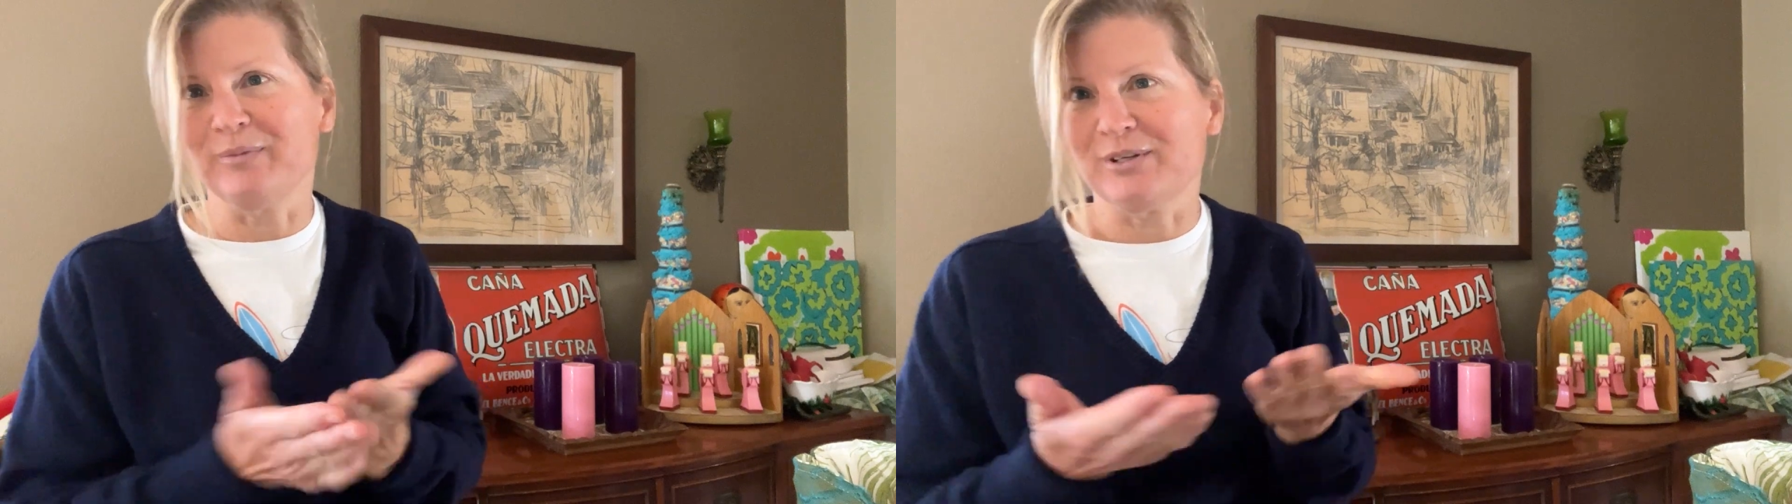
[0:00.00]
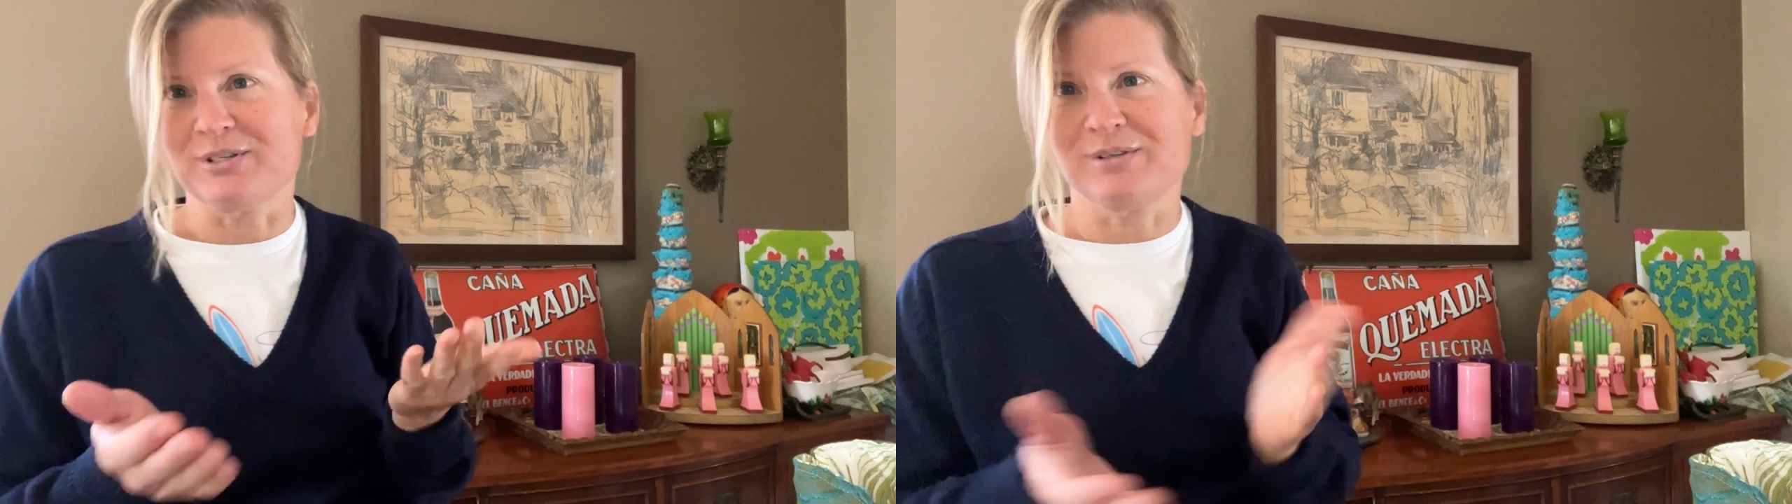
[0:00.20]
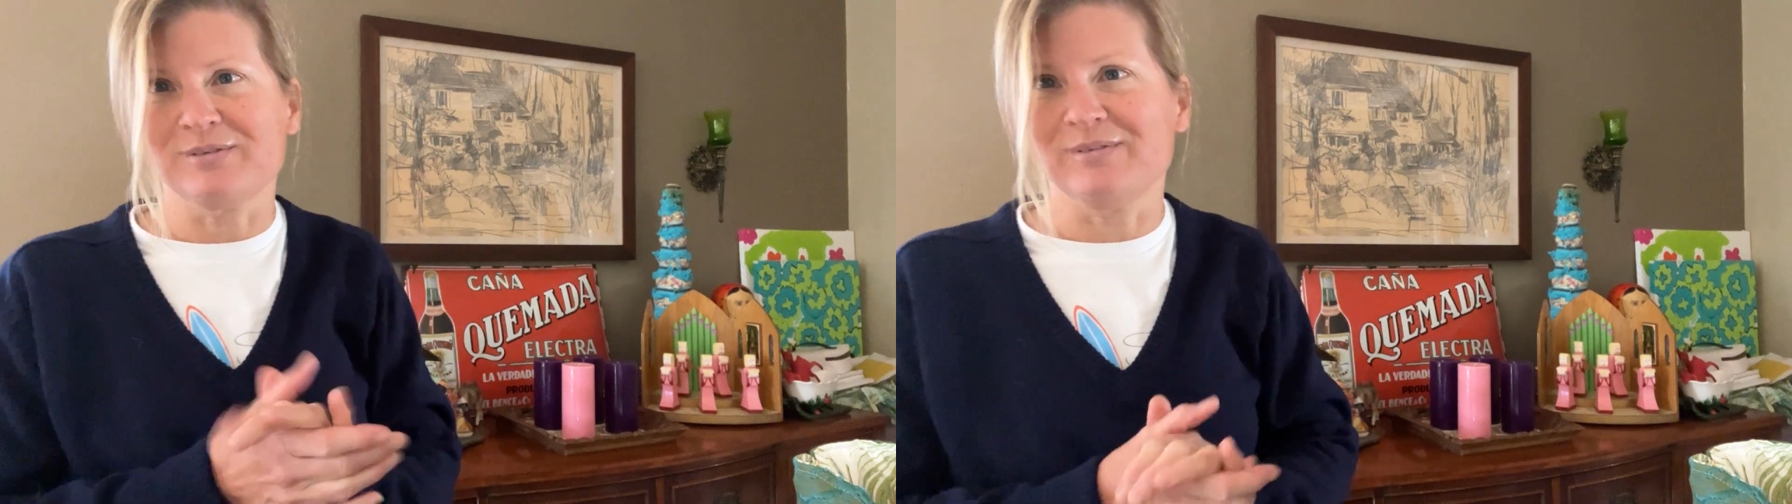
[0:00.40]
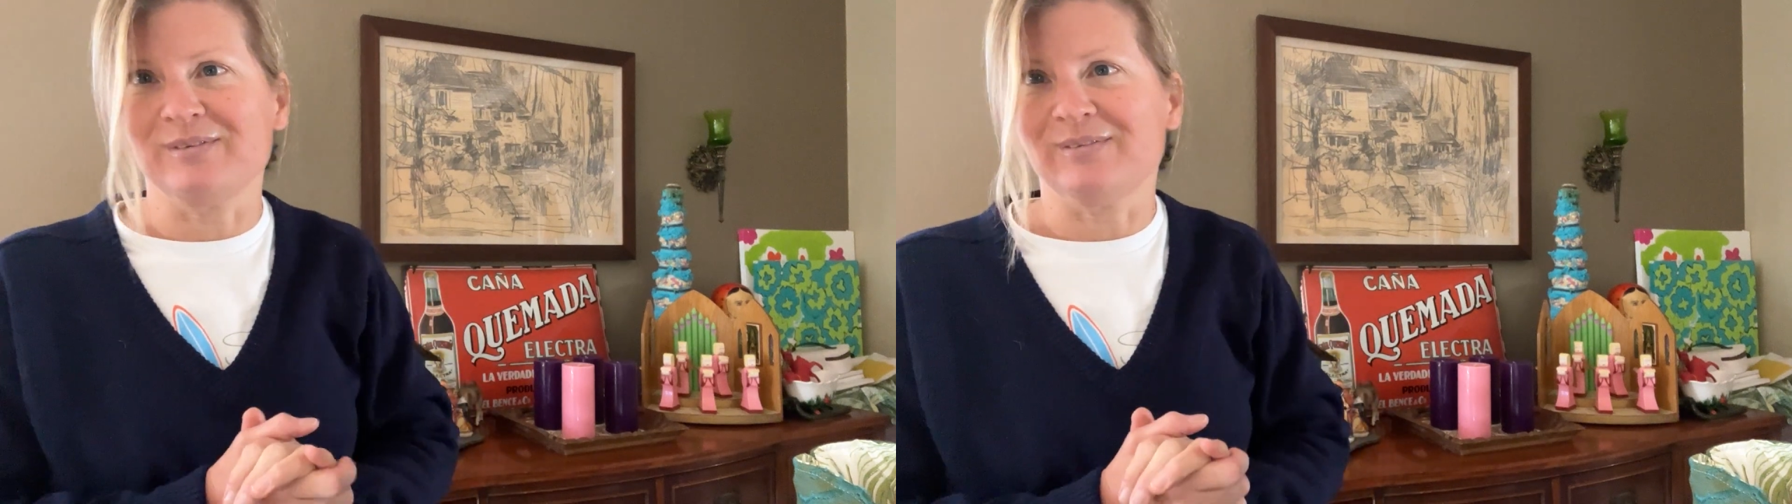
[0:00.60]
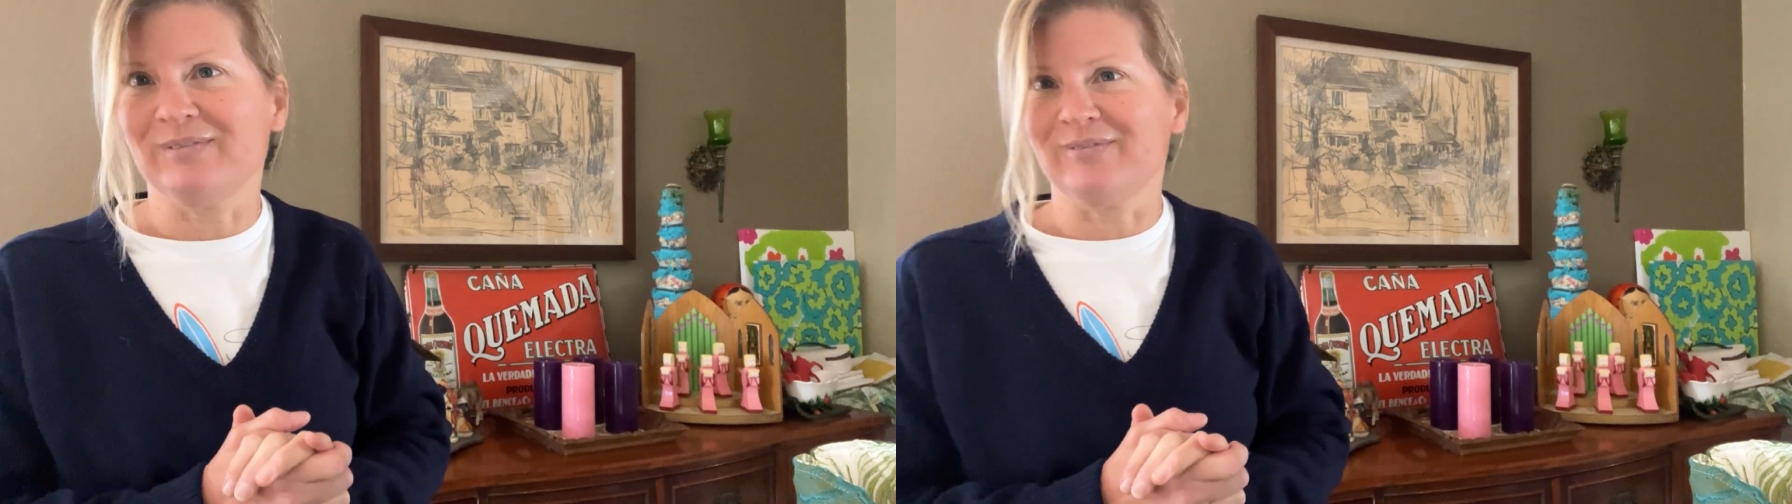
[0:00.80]
That's
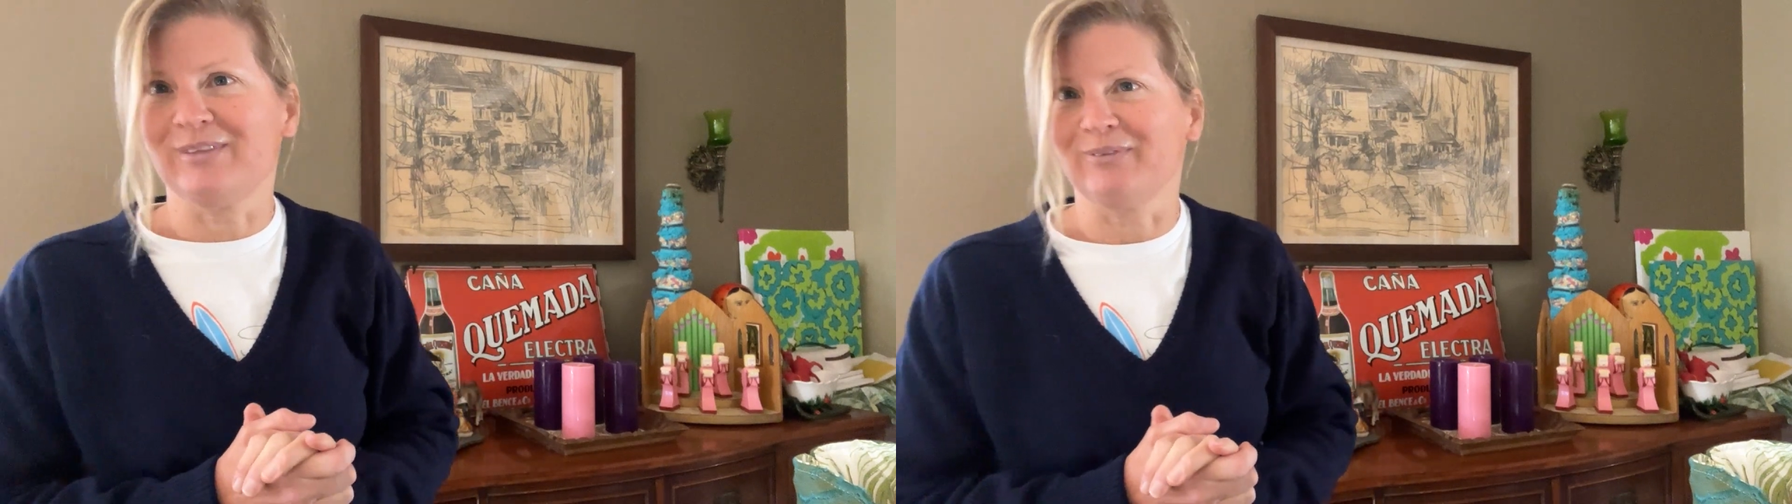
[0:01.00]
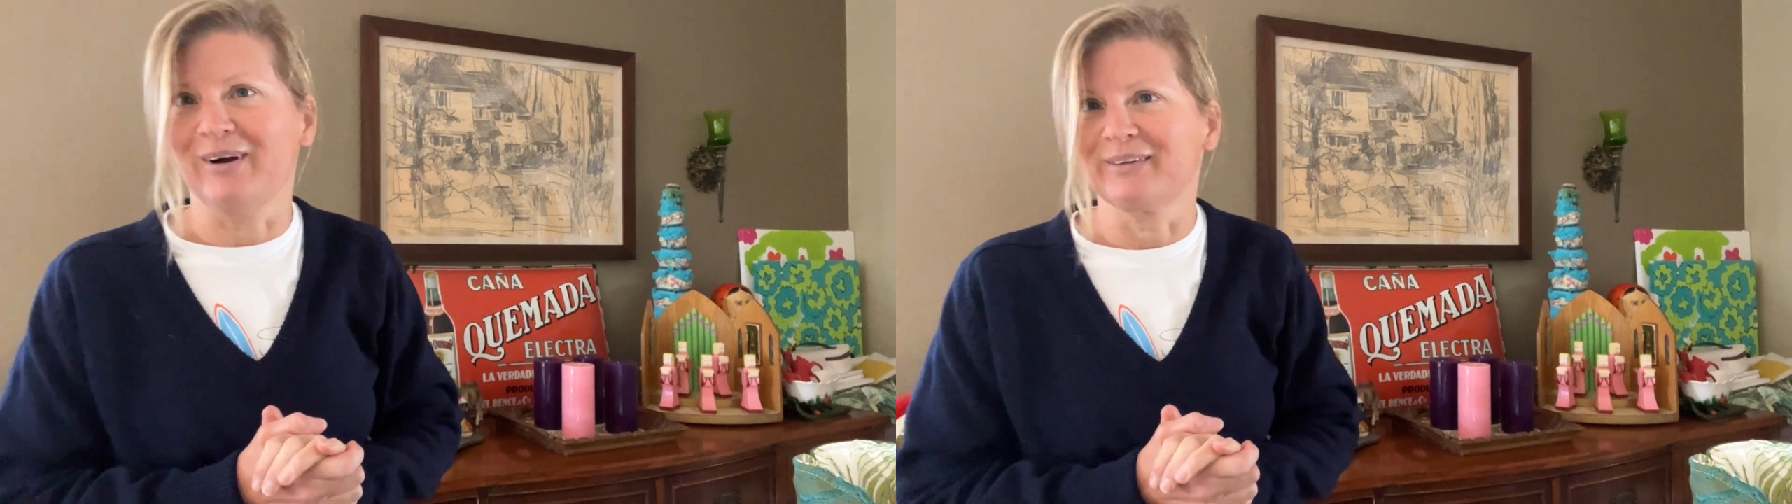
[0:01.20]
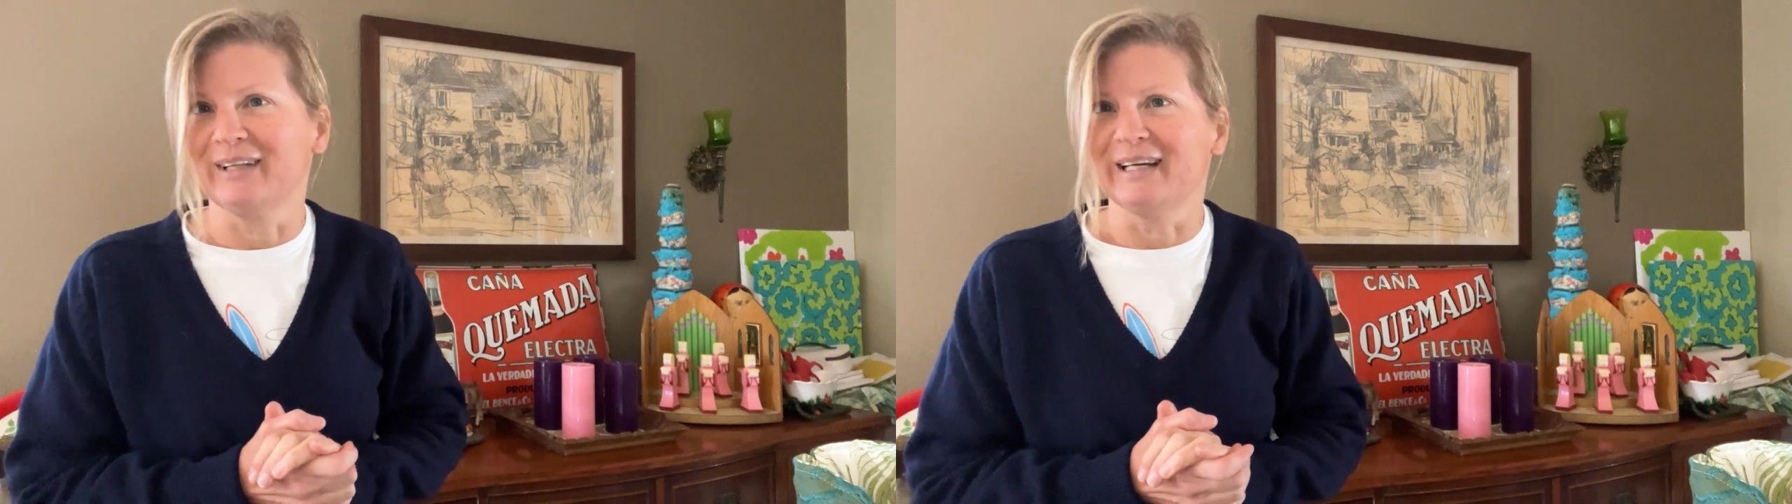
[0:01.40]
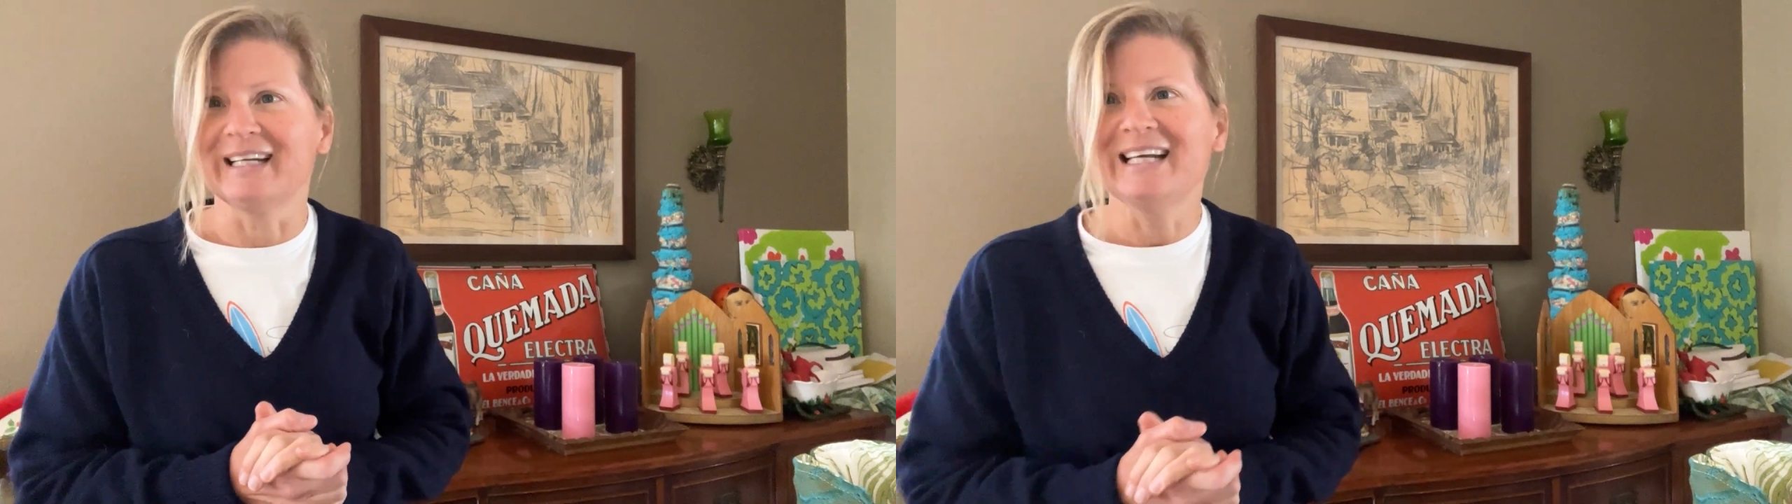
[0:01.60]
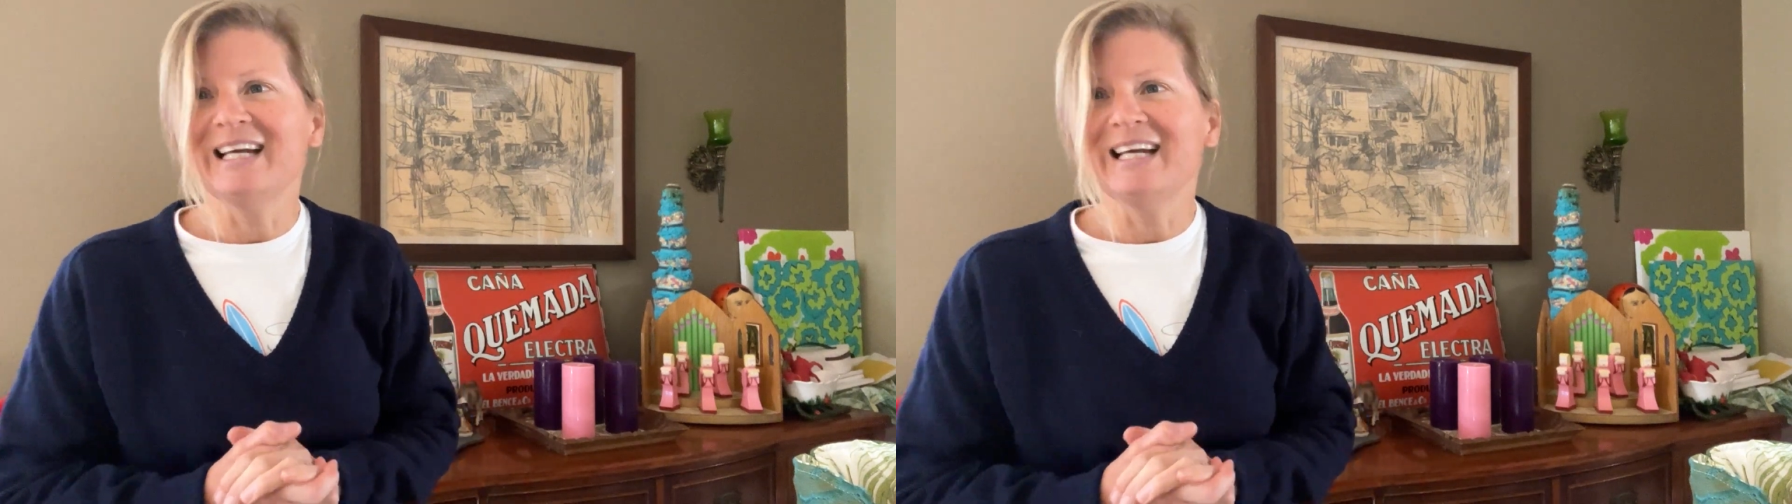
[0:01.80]
the wrong thing.